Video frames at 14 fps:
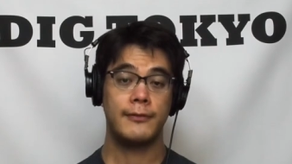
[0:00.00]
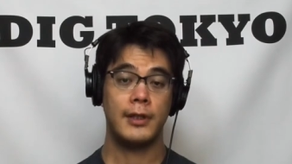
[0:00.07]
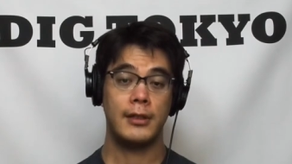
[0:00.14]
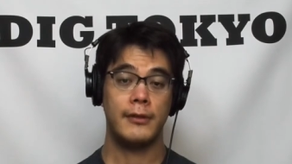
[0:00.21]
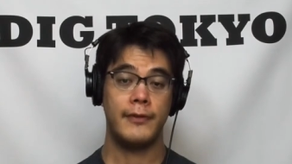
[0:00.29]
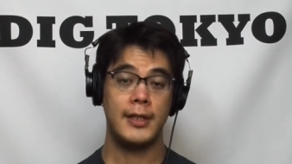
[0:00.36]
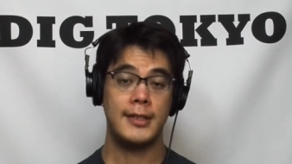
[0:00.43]
of
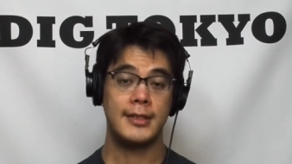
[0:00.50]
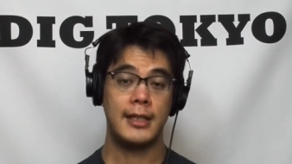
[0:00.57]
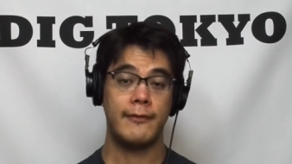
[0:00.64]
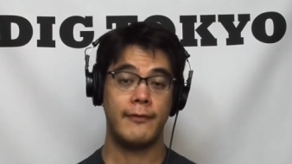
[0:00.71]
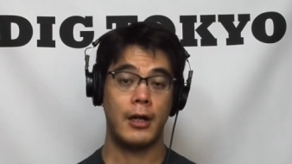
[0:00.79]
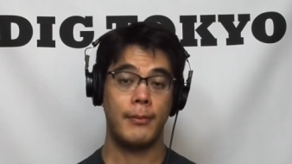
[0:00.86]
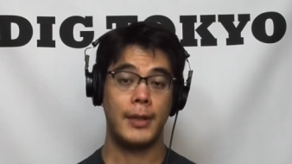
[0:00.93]
all of these
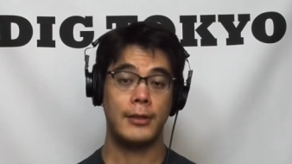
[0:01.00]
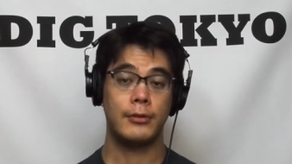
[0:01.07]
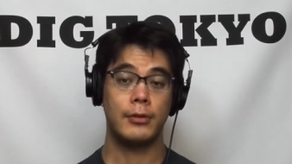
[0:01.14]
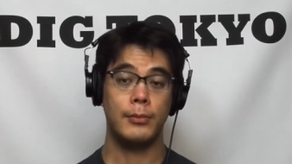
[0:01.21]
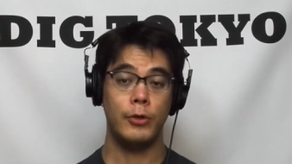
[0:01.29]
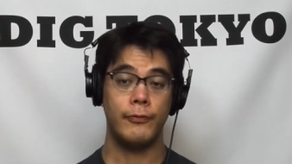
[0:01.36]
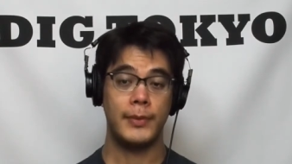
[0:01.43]
environmental
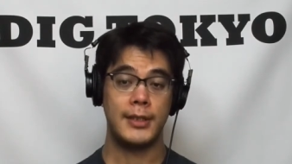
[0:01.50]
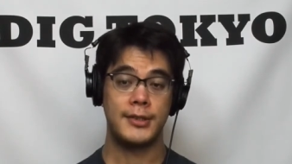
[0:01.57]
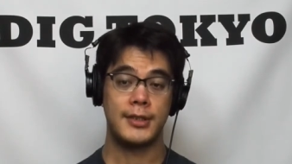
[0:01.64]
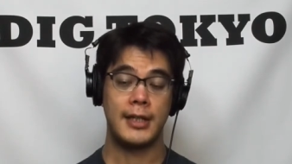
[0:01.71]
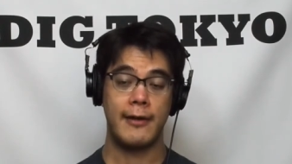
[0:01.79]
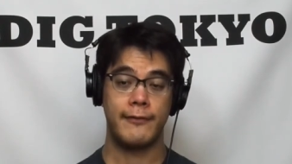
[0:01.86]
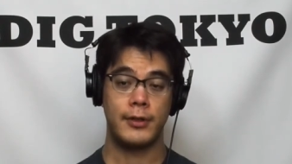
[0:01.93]
movements
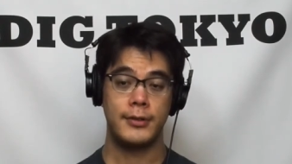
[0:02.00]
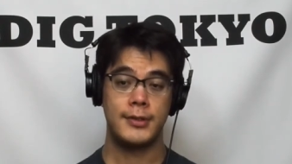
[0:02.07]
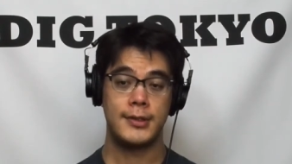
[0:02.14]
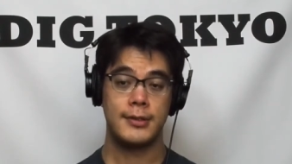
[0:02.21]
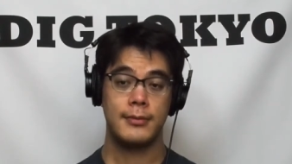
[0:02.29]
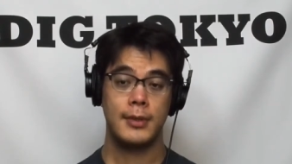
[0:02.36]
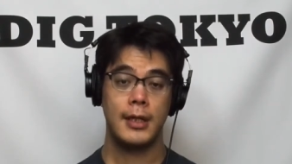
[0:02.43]
and efforts,